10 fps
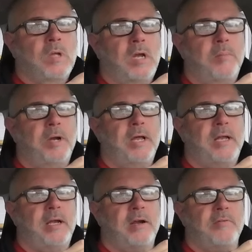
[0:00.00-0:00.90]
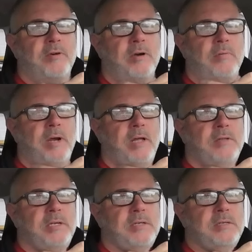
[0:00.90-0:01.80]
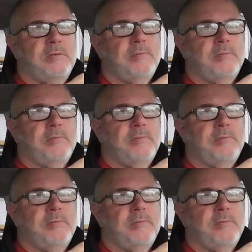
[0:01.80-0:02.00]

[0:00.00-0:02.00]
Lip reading: Anybody on the air for a radio test?